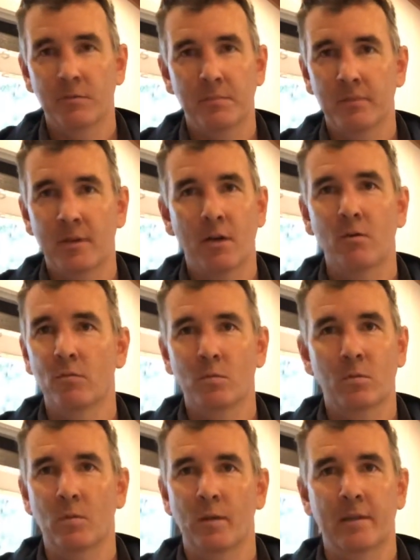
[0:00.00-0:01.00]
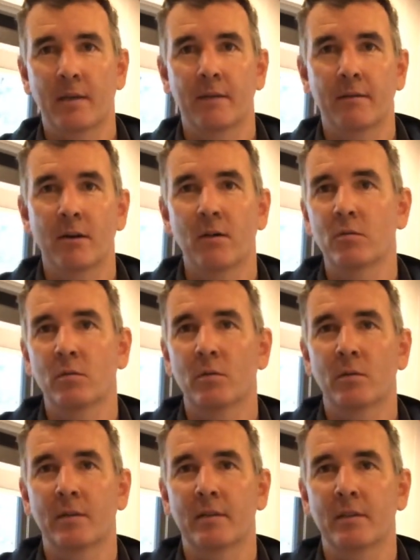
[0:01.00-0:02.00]
no one would want that. No one would
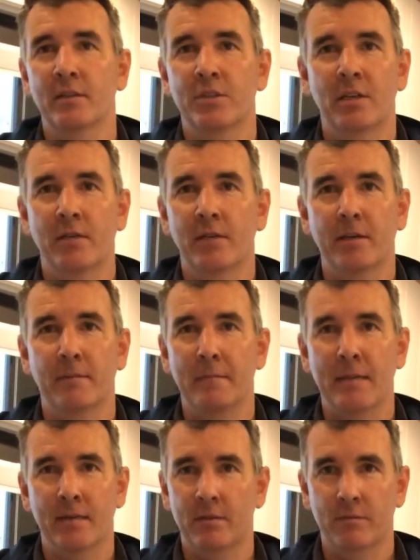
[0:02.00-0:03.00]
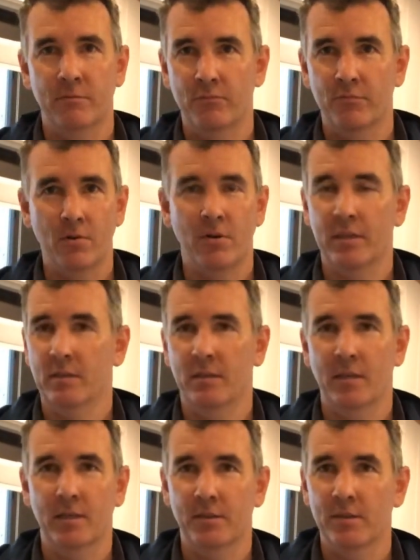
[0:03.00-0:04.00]
want a generator mounted right
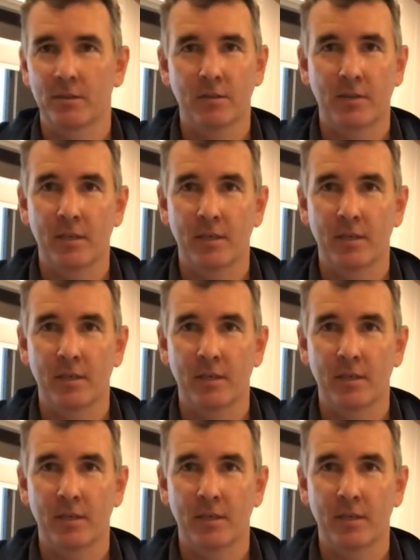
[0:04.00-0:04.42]
next to the tiny